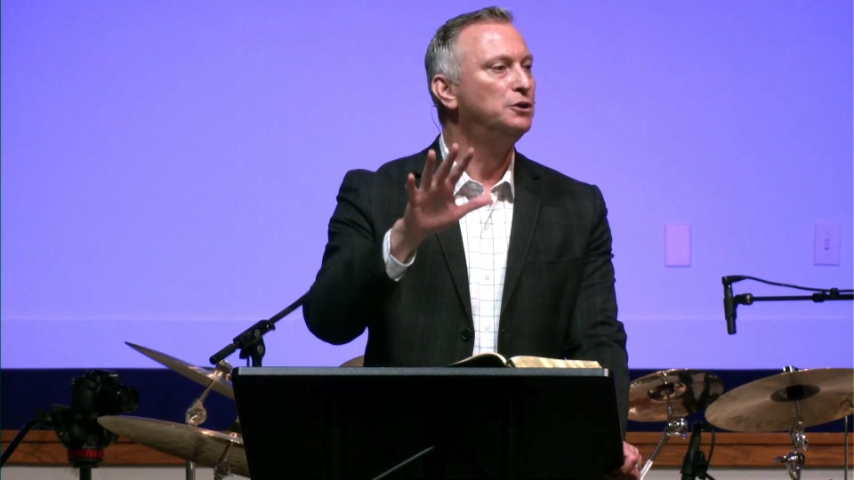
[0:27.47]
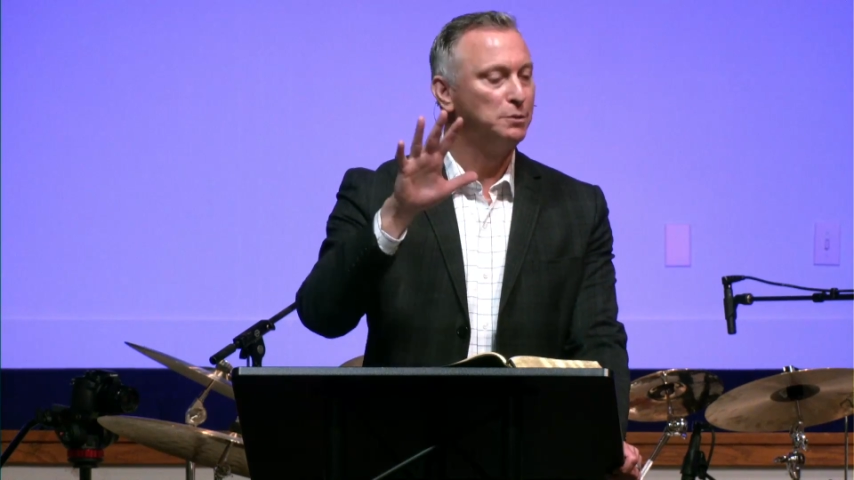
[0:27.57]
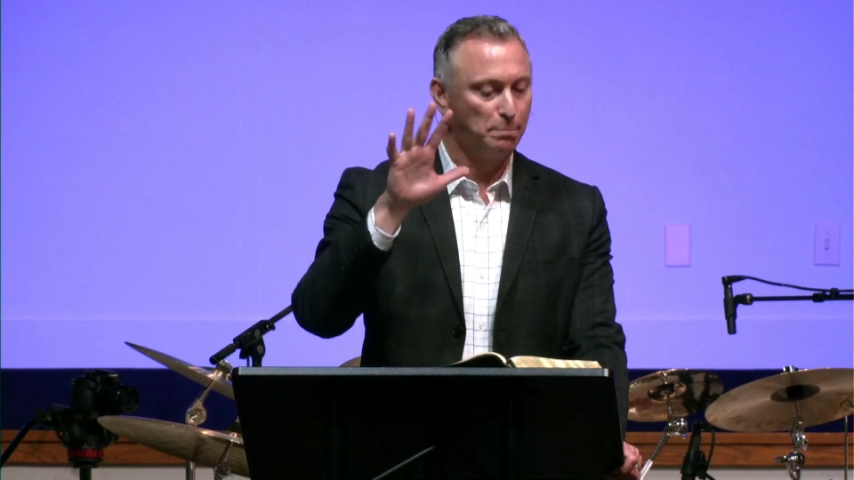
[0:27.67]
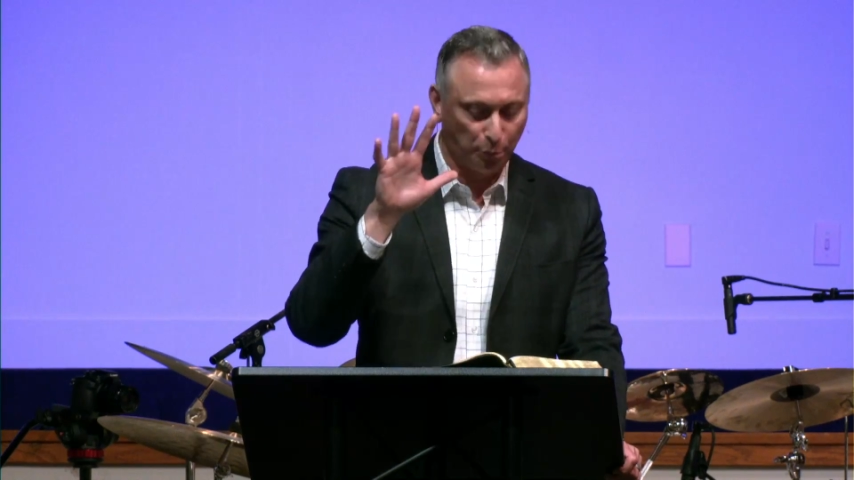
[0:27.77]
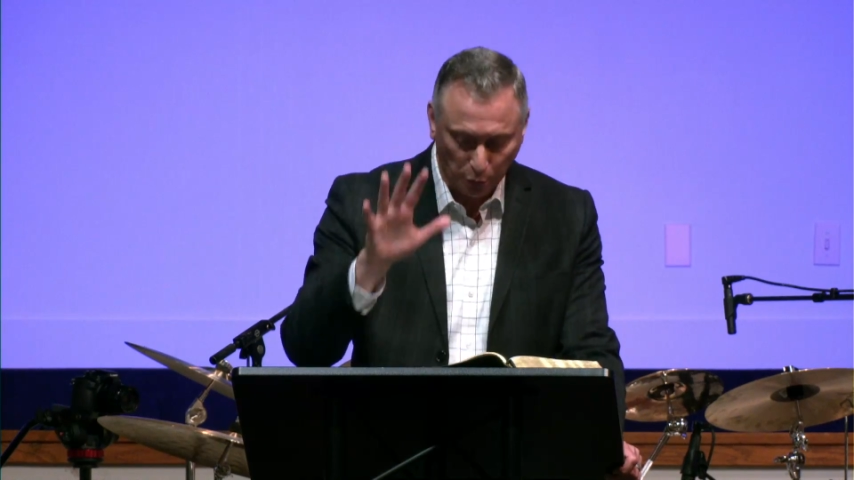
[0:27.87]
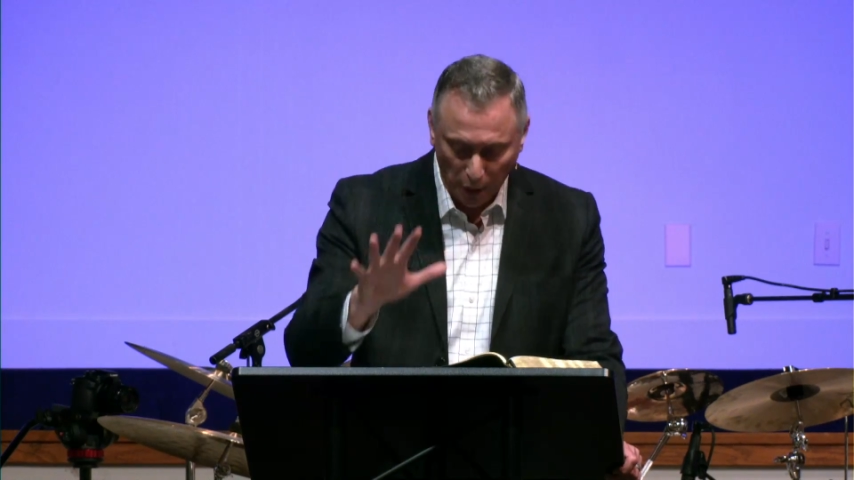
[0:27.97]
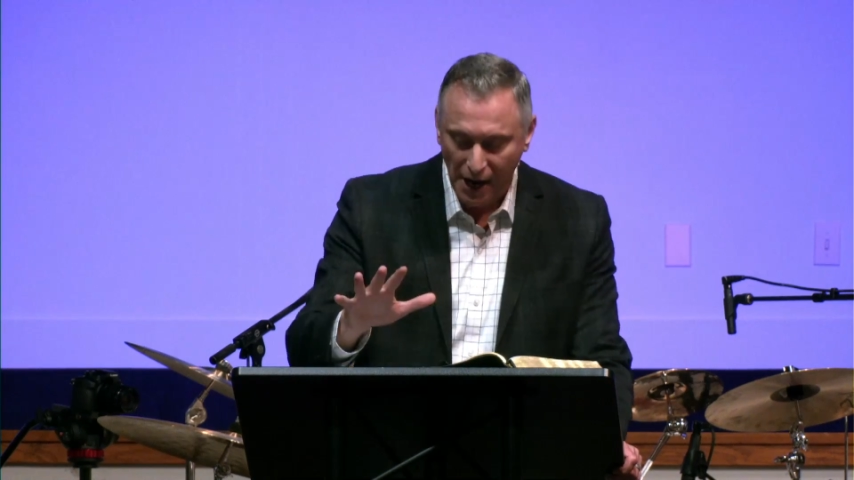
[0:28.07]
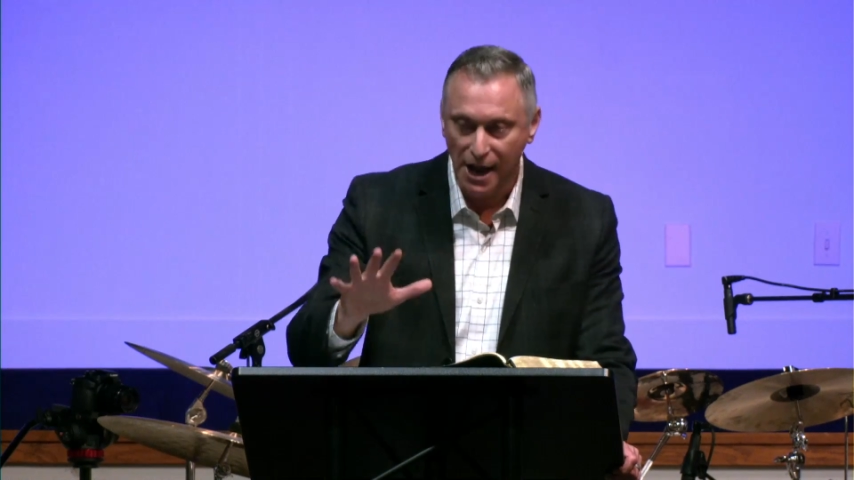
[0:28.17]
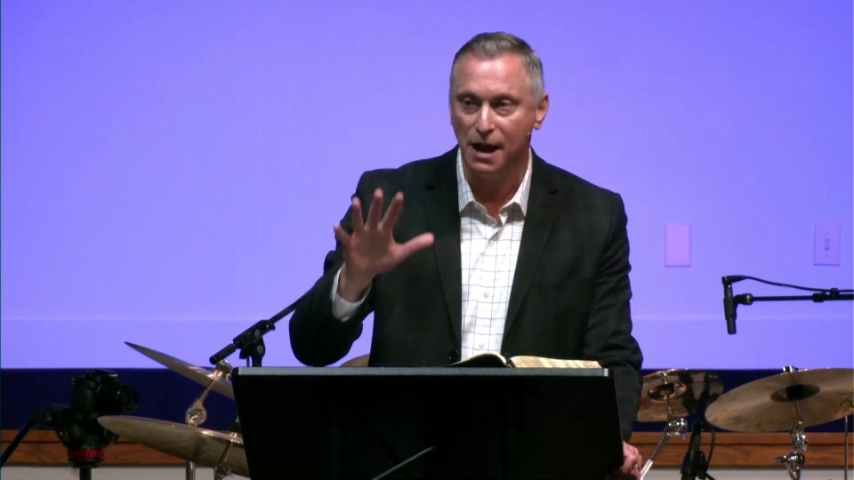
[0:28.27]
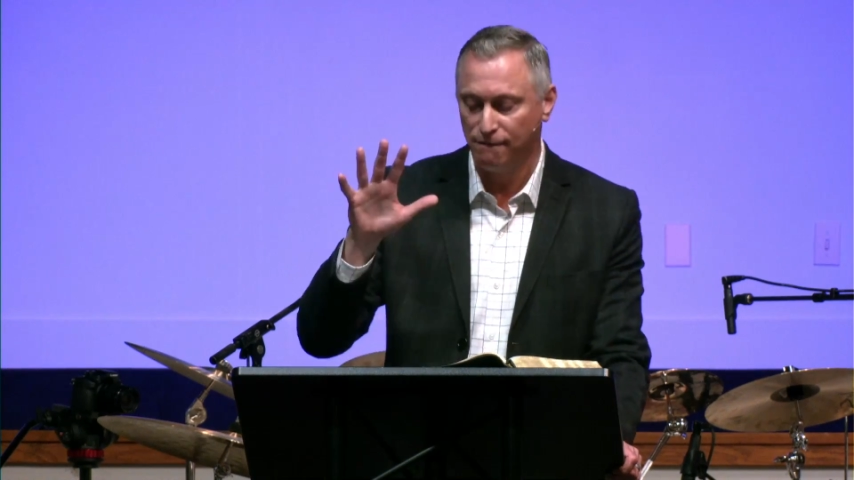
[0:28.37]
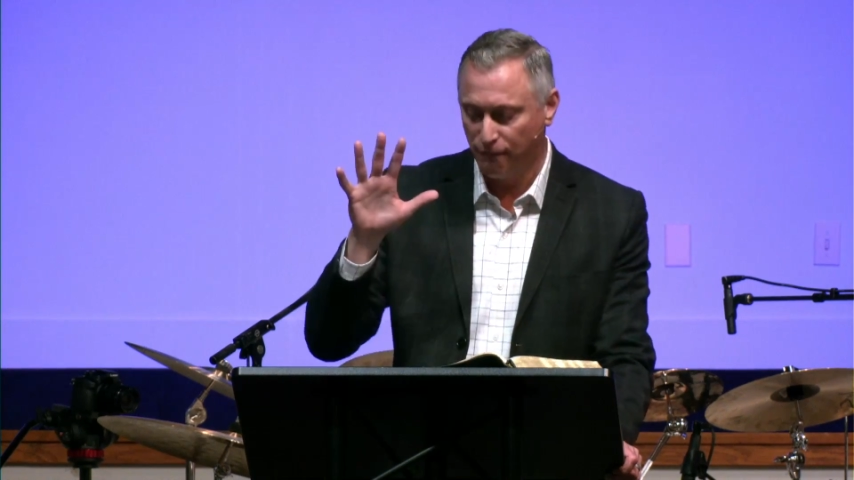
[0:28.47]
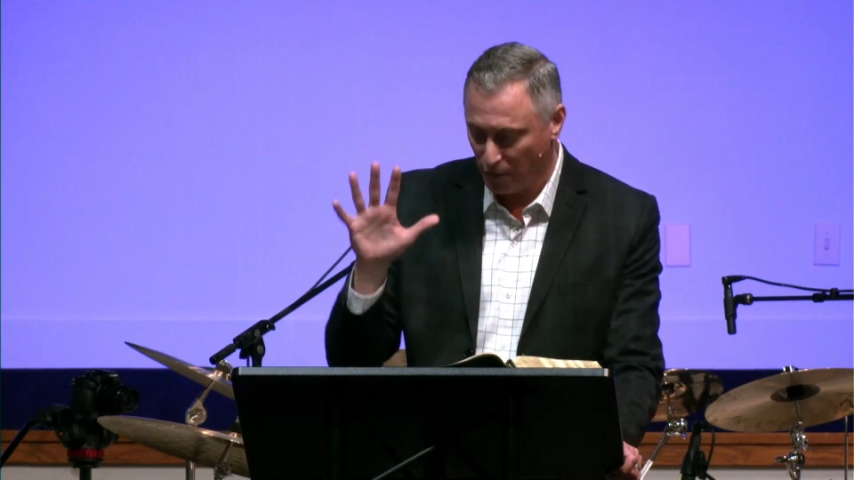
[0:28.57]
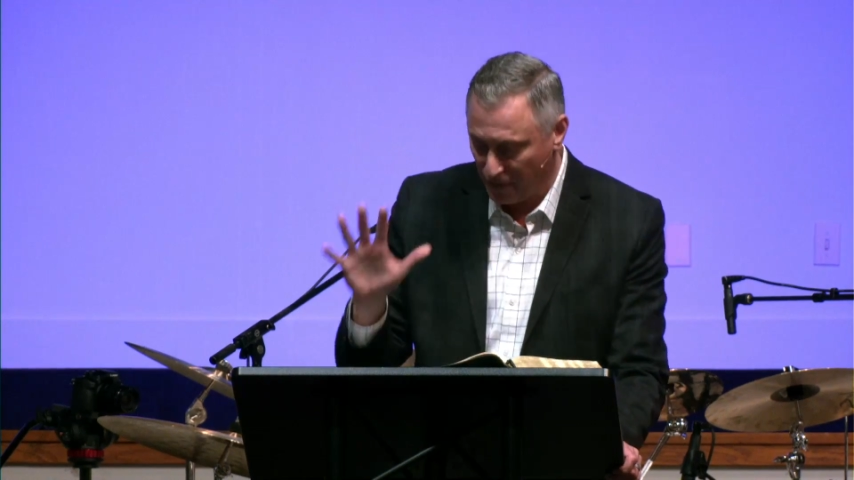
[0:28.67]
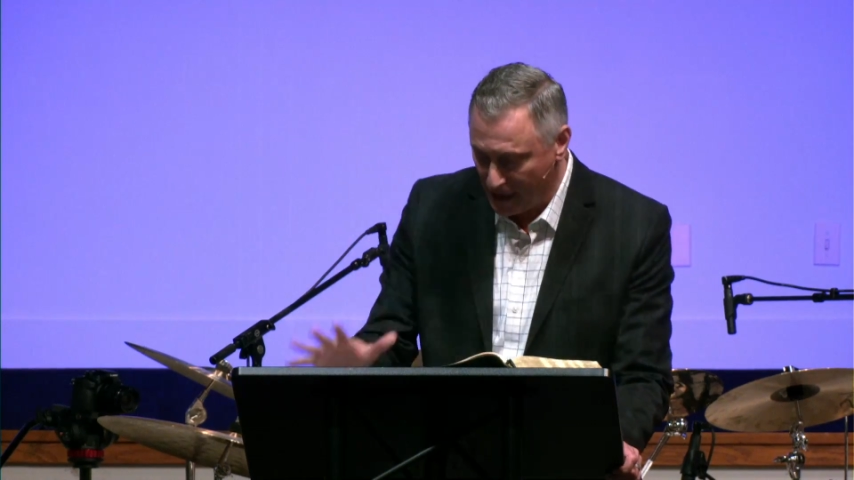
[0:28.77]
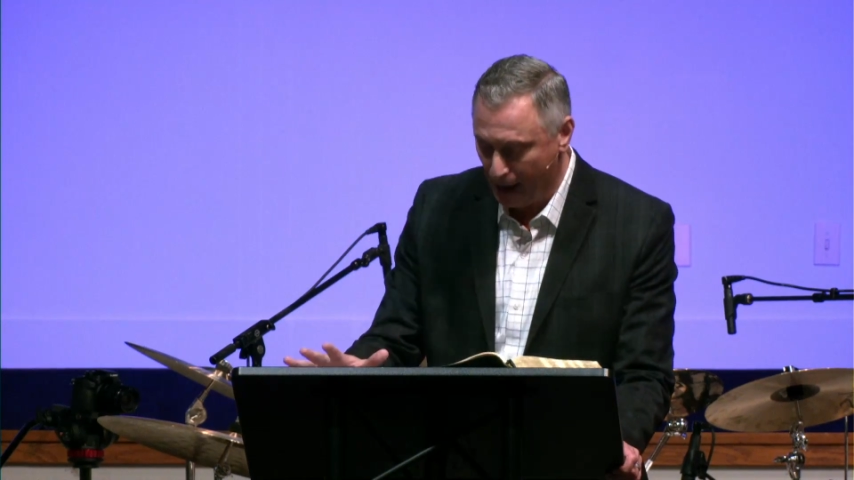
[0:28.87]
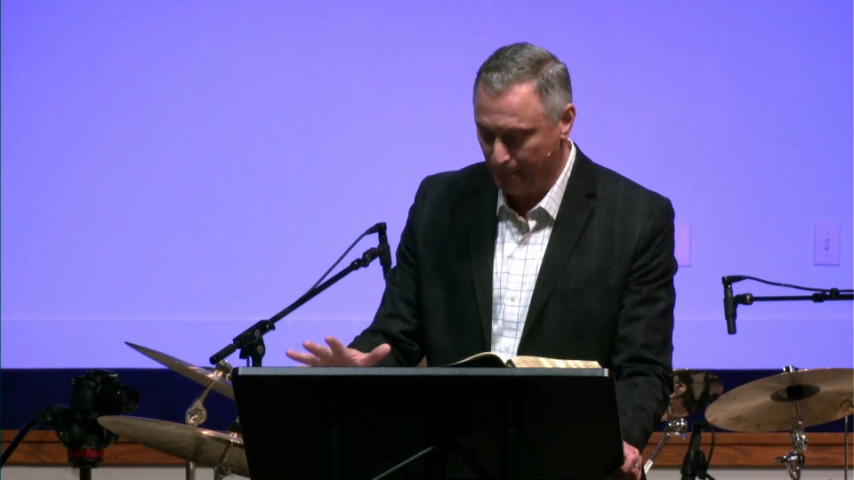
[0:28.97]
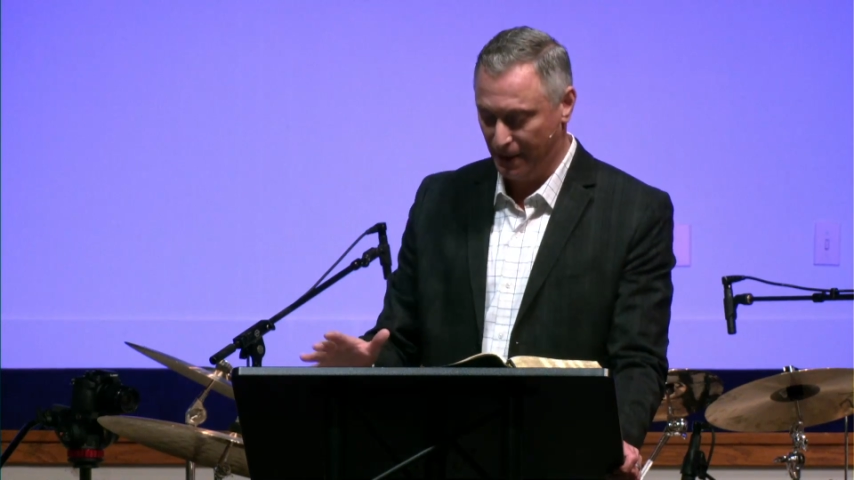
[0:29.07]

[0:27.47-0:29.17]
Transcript: pray for them.